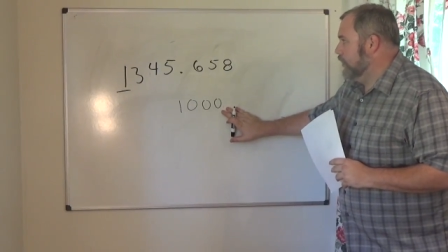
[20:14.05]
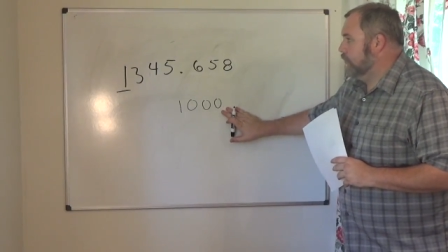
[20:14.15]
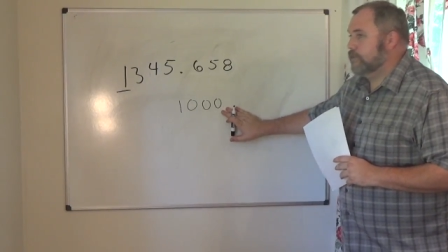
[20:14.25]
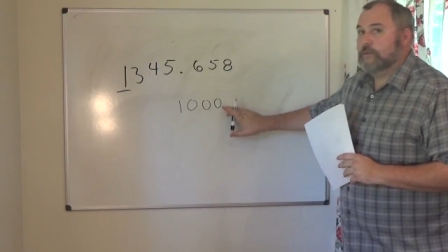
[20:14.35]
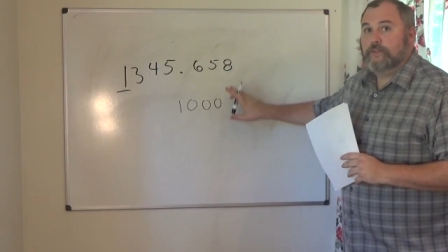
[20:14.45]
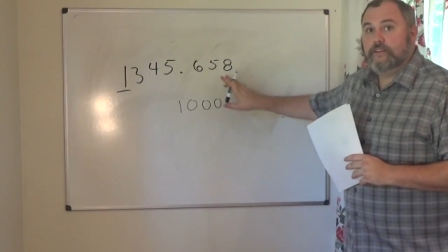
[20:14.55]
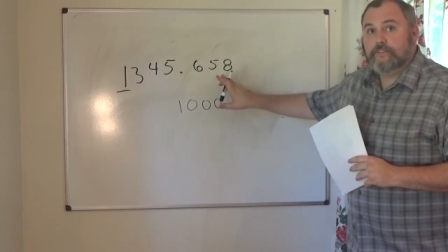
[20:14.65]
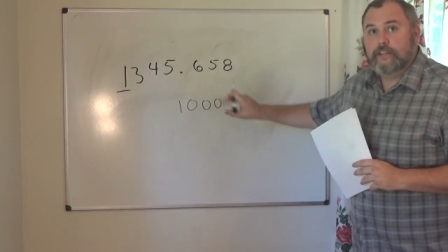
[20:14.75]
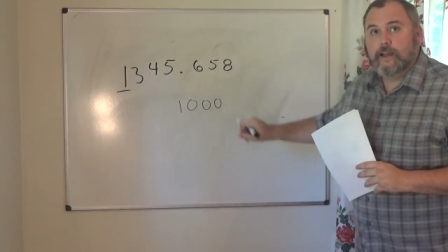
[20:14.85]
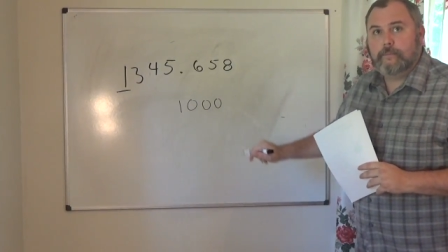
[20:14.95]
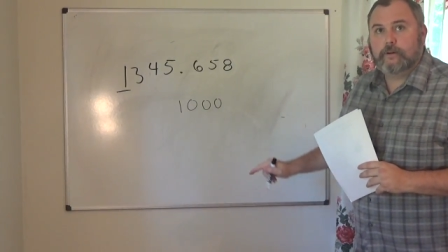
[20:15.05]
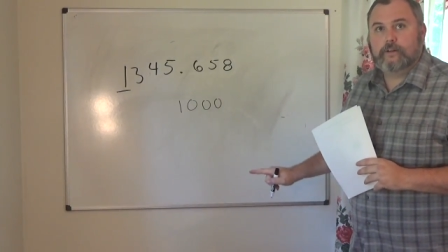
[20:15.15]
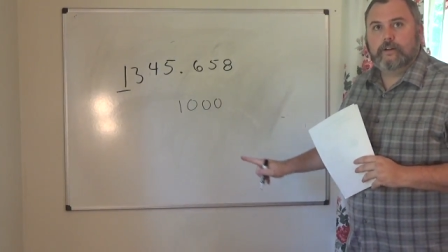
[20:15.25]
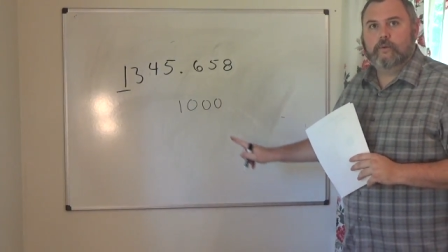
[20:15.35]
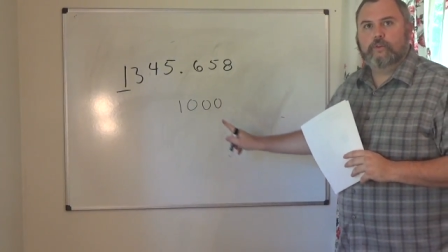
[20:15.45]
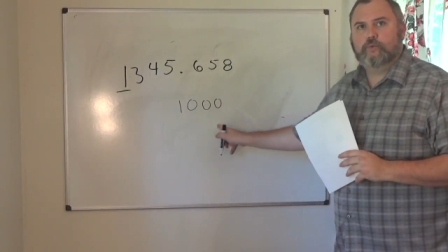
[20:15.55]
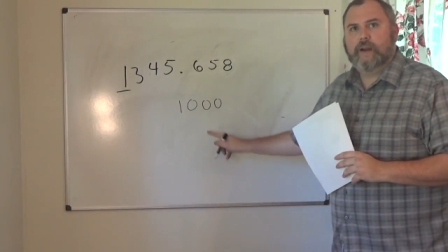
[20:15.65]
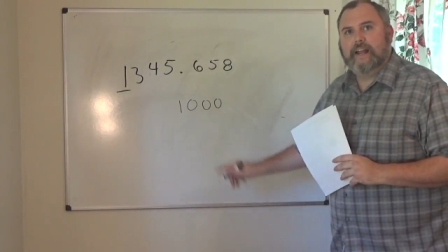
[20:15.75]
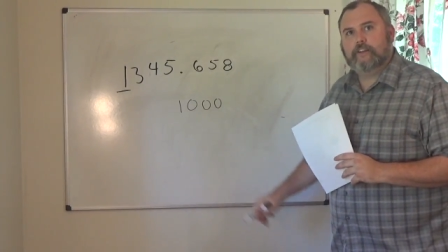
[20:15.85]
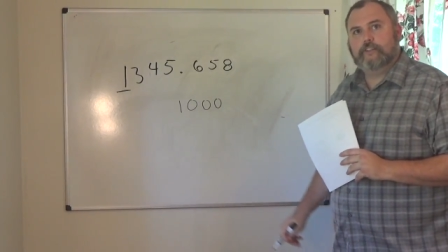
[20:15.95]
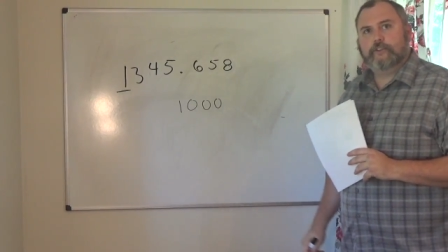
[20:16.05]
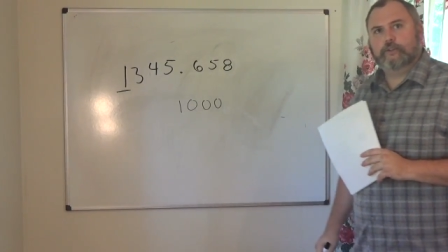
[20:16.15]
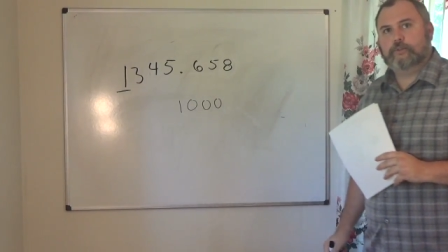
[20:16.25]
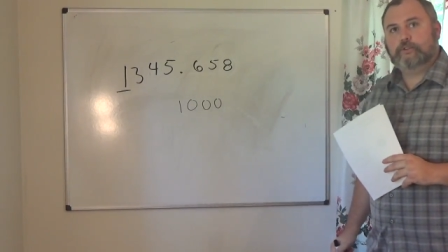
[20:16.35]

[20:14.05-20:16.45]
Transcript: So this number was rounded to